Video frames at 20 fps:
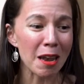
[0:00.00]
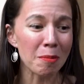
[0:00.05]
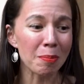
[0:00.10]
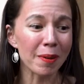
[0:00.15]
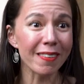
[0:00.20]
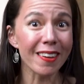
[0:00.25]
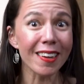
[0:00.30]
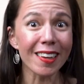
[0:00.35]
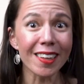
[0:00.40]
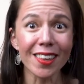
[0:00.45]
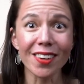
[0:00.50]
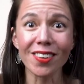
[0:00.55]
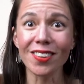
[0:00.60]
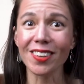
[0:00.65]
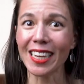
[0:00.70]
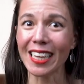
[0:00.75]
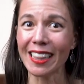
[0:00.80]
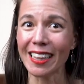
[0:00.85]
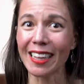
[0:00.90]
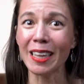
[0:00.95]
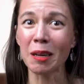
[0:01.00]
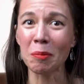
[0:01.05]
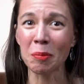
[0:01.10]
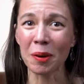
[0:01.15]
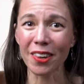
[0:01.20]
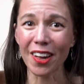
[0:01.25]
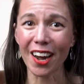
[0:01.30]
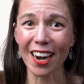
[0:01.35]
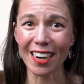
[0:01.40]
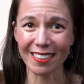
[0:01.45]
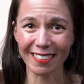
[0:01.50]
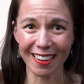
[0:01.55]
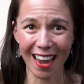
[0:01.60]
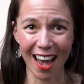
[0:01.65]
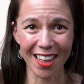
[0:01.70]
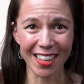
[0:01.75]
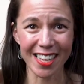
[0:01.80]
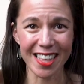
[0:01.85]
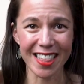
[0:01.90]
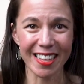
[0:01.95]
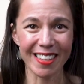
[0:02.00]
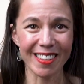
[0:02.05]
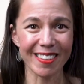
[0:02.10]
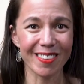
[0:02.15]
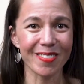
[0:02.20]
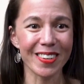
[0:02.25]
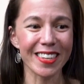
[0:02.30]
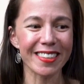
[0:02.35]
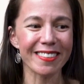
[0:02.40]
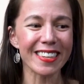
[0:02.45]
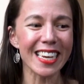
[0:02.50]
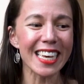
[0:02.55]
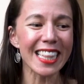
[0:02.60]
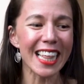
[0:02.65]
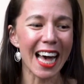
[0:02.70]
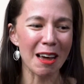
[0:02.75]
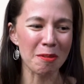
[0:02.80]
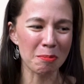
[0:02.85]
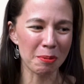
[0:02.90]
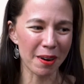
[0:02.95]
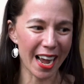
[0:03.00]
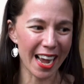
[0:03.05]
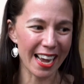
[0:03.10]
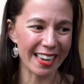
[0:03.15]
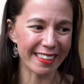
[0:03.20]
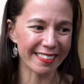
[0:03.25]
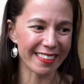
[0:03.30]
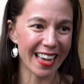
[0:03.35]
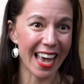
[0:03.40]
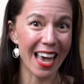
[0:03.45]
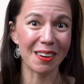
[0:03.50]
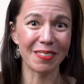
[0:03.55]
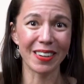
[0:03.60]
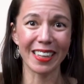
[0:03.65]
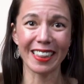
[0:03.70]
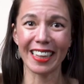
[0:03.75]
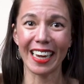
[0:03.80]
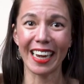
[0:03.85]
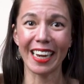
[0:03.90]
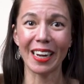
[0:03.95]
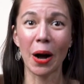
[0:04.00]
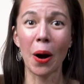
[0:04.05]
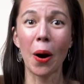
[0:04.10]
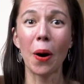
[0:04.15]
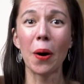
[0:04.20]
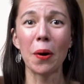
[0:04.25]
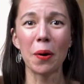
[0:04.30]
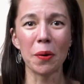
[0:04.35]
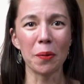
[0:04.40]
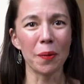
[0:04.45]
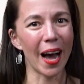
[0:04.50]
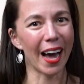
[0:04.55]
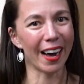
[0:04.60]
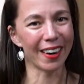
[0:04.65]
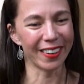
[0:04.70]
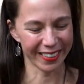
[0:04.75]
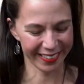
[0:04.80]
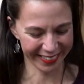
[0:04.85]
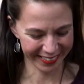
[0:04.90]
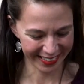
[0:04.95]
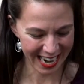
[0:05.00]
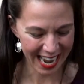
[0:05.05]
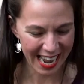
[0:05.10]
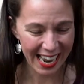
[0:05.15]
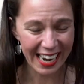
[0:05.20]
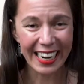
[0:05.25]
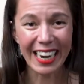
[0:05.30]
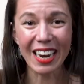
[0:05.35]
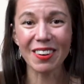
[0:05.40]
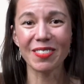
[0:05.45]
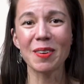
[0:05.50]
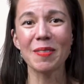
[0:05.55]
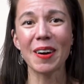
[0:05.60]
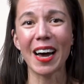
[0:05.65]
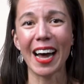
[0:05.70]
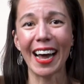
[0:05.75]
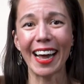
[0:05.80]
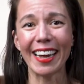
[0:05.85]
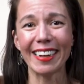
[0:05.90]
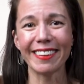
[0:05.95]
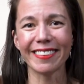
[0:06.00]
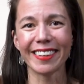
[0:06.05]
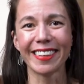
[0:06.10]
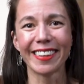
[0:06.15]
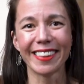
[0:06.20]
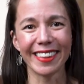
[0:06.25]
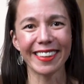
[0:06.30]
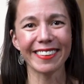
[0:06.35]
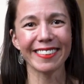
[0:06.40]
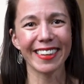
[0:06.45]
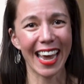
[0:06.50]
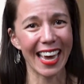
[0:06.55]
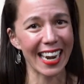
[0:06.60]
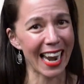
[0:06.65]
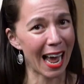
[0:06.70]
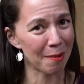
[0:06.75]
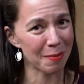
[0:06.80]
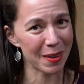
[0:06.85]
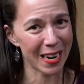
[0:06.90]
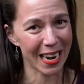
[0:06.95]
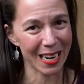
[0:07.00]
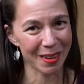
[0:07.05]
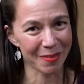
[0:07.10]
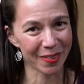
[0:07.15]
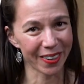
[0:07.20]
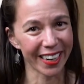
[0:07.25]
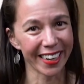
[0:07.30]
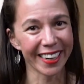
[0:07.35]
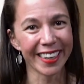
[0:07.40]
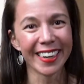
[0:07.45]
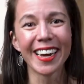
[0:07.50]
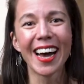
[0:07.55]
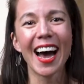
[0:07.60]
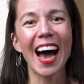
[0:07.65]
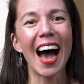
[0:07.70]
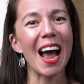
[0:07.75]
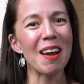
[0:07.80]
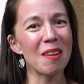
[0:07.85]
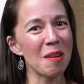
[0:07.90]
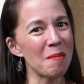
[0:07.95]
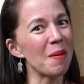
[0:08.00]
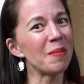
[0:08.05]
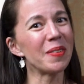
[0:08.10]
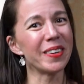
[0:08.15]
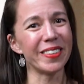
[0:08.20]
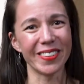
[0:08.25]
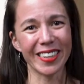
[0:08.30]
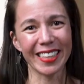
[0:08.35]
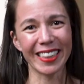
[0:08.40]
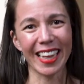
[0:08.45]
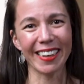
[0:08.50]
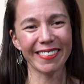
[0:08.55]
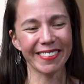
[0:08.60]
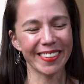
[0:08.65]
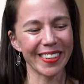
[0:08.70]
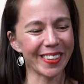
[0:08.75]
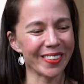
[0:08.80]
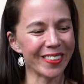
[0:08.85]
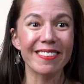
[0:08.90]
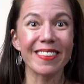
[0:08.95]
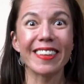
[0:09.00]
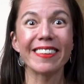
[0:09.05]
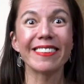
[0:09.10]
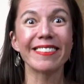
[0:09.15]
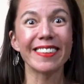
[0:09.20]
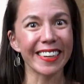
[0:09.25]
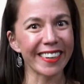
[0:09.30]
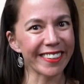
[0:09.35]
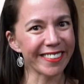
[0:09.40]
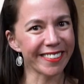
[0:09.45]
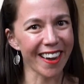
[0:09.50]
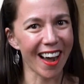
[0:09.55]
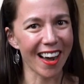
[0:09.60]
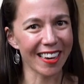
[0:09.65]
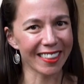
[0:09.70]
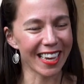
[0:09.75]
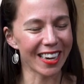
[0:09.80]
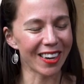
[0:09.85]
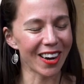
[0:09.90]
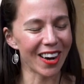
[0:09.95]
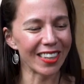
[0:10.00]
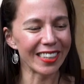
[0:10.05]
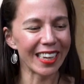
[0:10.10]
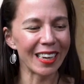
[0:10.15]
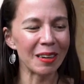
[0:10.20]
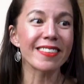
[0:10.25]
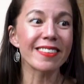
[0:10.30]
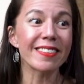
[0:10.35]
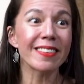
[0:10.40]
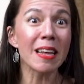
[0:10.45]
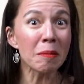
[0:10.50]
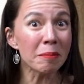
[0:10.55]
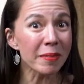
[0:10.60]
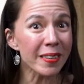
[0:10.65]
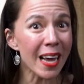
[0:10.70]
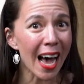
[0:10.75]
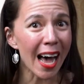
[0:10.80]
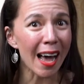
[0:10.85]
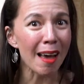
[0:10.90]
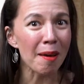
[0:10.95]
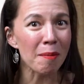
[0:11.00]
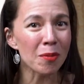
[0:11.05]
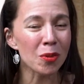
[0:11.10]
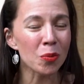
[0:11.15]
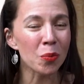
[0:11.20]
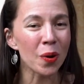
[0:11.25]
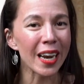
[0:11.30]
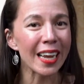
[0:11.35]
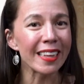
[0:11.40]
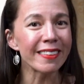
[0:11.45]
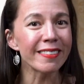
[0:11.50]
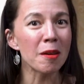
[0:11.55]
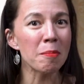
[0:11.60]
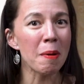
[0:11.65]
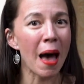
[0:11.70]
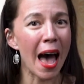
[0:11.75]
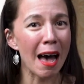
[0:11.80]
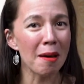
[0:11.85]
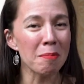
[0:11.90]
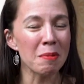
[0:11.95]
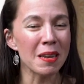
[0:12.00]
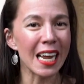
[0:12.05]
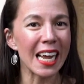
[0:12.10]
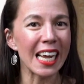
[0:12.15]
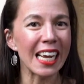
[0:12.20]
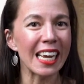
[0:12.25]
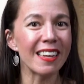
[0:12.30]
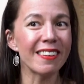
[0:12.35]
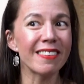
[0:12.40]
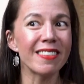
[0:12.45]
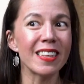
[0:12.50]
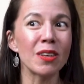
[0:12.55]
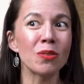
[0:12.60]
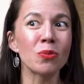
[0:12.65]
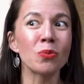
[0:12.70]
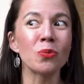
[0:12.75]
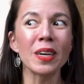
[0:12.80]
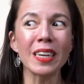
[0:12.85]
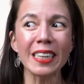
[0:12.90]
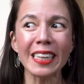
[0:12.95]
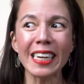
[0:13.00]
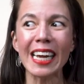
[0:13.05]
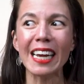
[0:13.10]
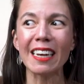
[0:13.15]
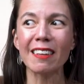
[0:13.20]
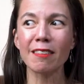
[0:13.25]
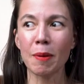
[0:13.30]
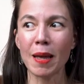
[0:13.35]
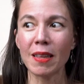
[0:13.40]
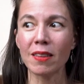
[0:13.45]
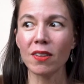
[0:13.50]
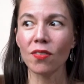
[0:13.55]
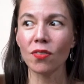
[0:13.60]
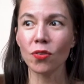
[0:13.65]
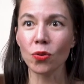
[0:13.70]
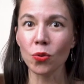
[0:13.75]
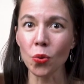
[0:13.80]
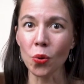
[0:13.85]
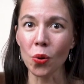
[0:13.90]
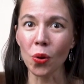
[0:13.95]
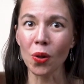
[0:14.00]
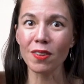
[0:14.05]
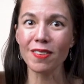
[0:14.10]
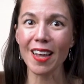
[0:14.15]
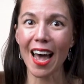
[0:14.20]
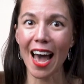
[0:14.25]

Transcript: and particularly the liberal arts colleges, we see that price and we think, oh wow, never mind, this can't happen anymore. I remember doing that too. So the sticker shock, they call it. Sometimes what ends up happening is these really expensive schools